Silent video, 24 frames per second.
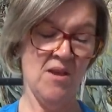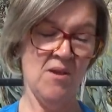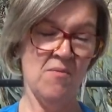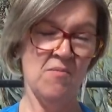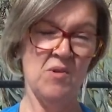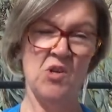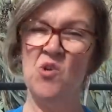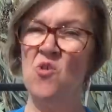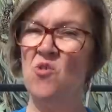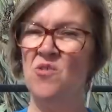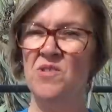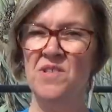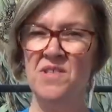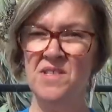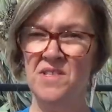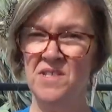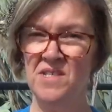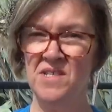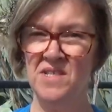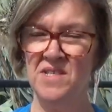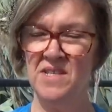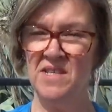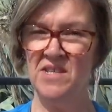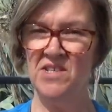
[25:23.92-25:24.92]
But
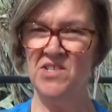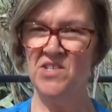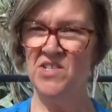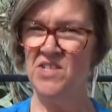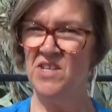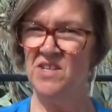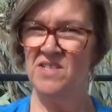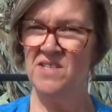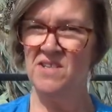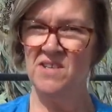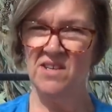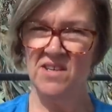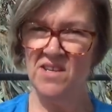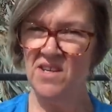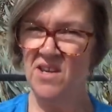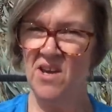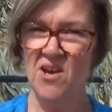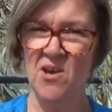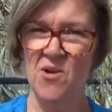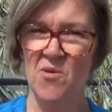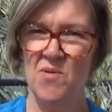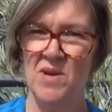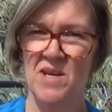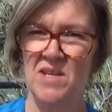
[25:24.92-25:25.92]
Constantine doesn't
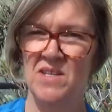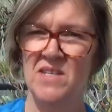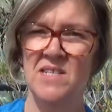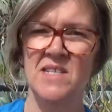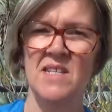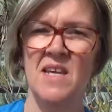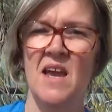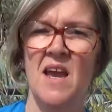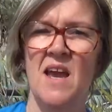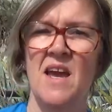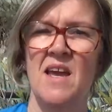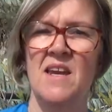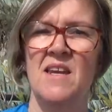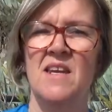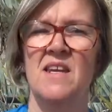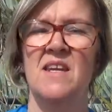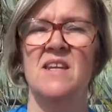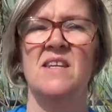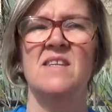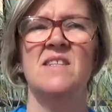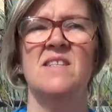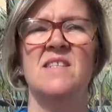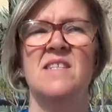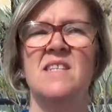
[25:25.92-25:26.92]
go into
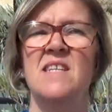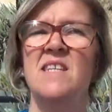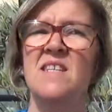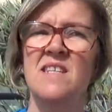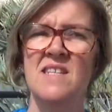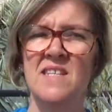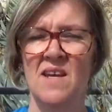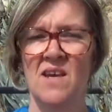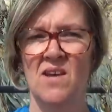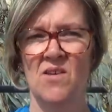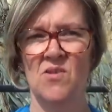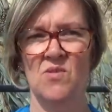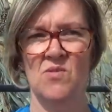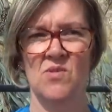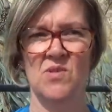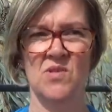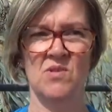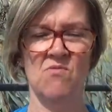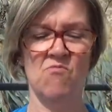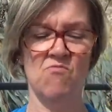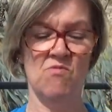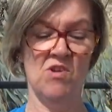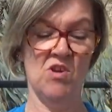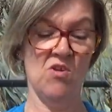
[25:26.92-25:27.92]
any
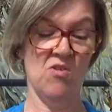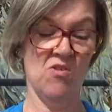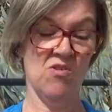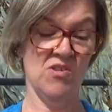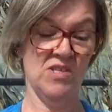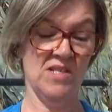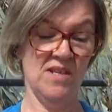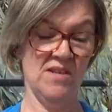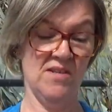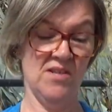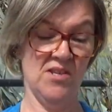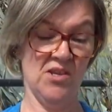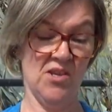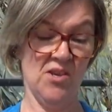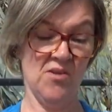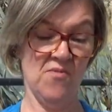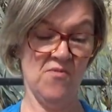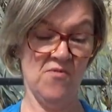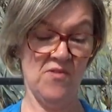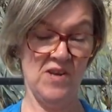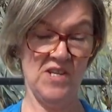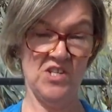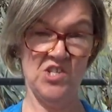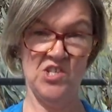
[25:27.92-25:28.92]
details regarding the
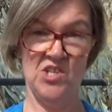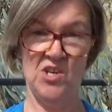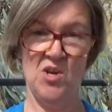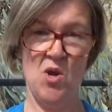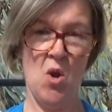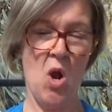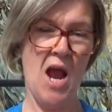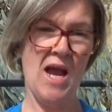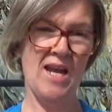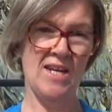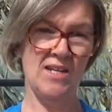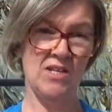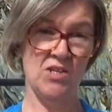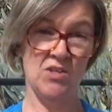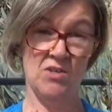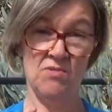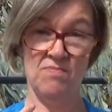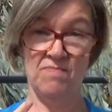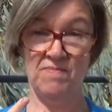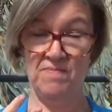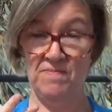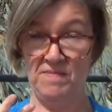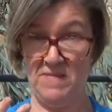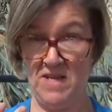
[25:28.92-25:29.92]
confession
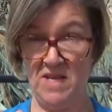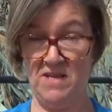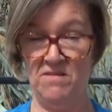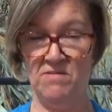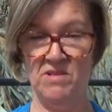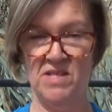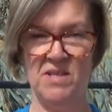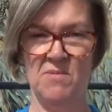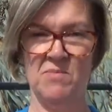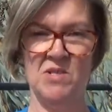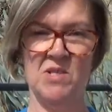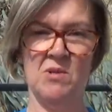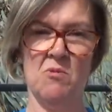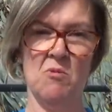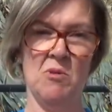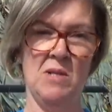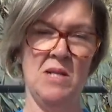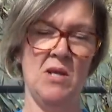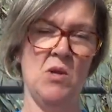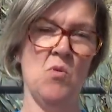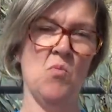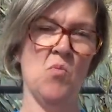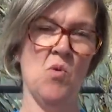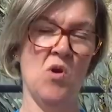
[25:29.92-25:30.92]
and then
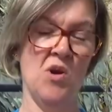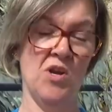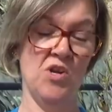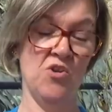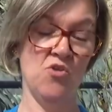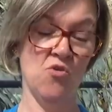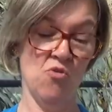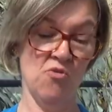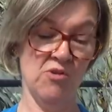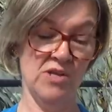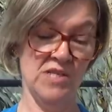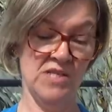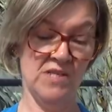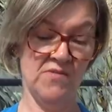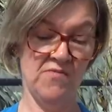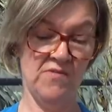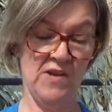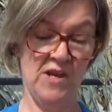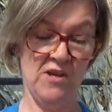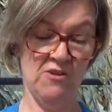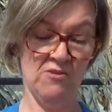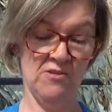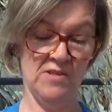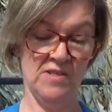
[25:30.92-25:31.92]
subsequently why Norris
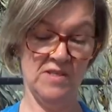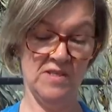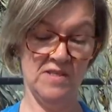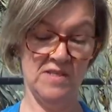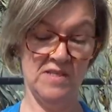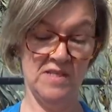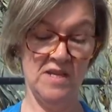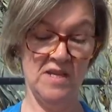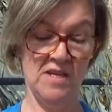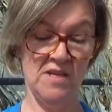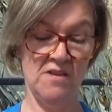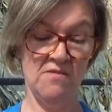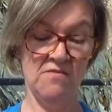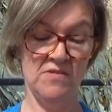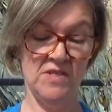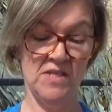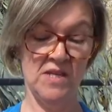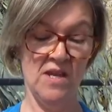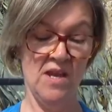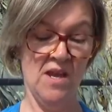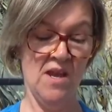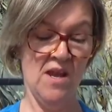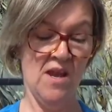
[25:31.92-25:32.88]
felt deceived.